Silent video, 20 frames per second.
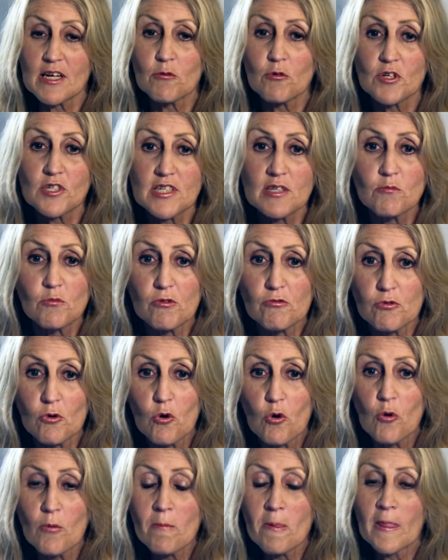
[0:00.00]
I was in
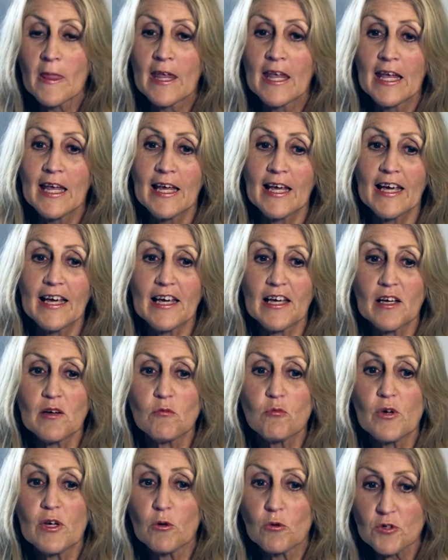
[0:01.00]
before.
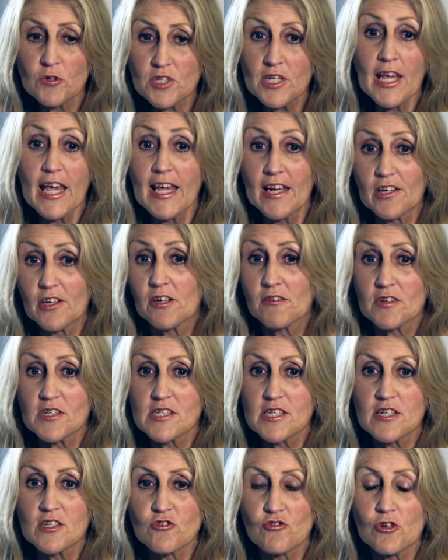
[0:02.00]
We also had
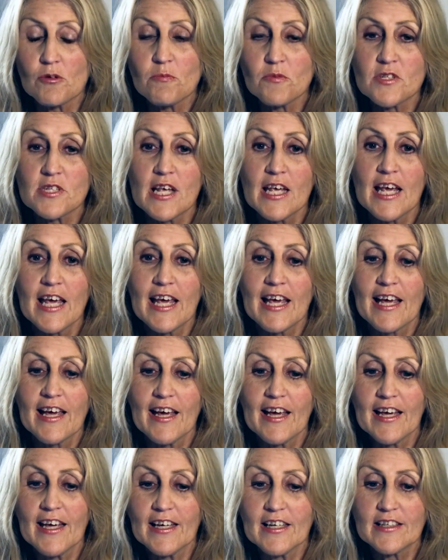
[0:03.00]
overseas trips,
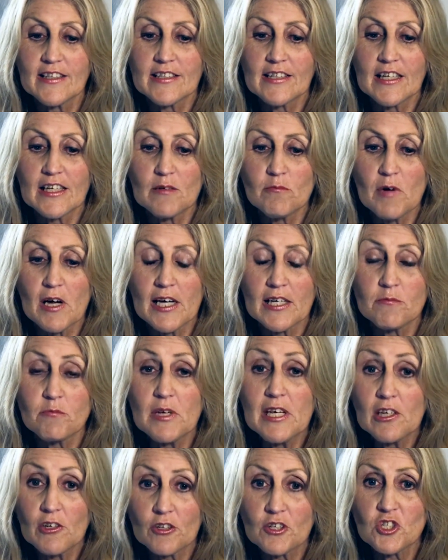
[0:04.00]
and I'd
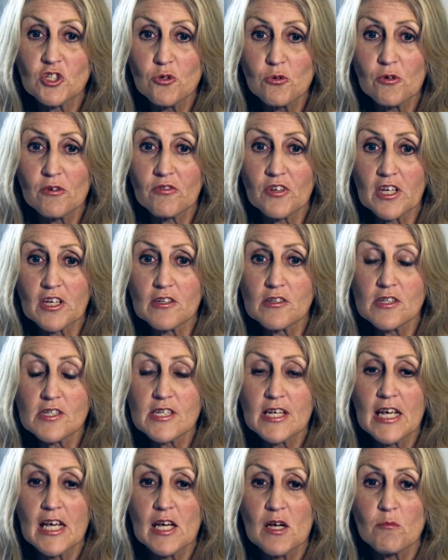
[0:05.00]
been on 2 of
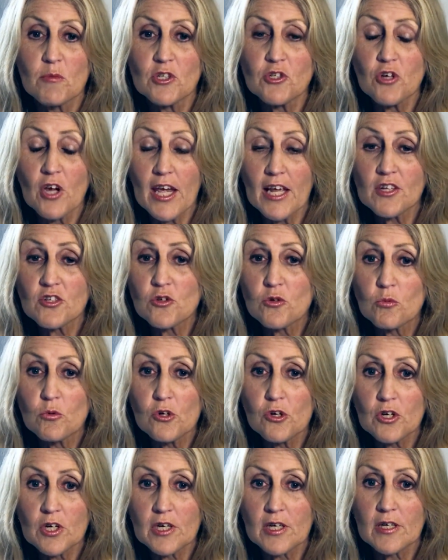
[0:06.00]
those, but you had to
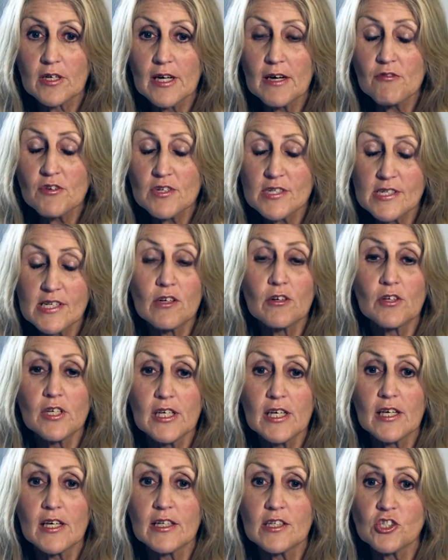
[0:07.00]
work every single
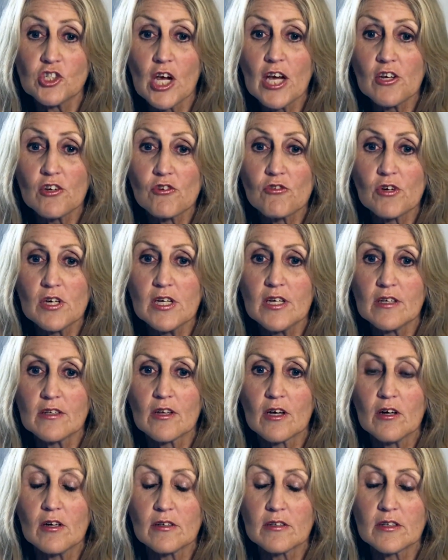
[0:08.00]
year in January.
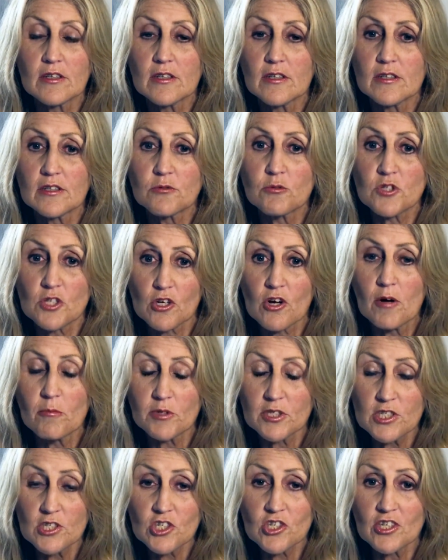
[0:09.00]
It was a
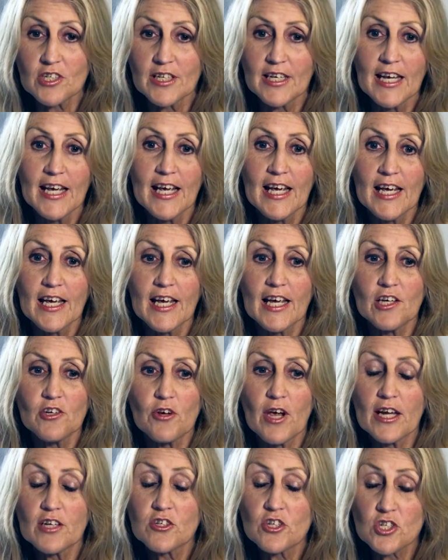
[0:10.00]
competition, and
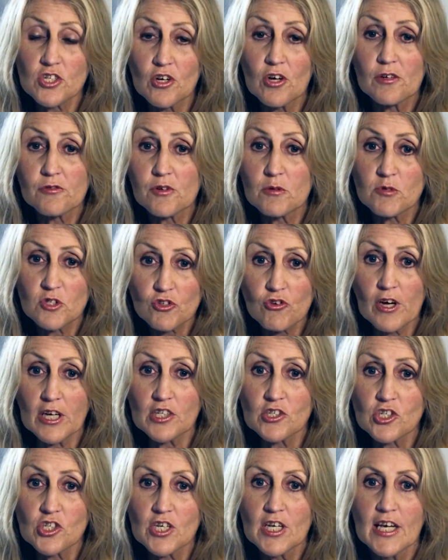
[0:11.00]
you had to start from
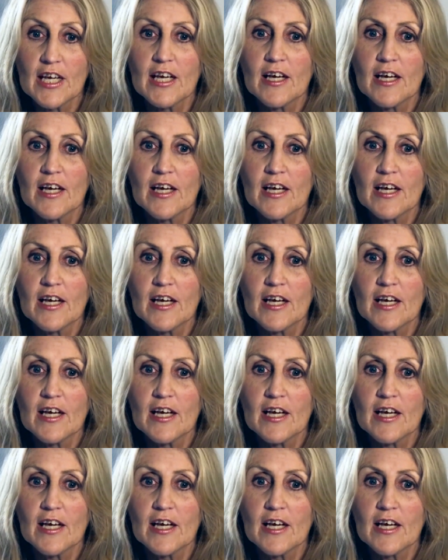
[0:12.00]
scratch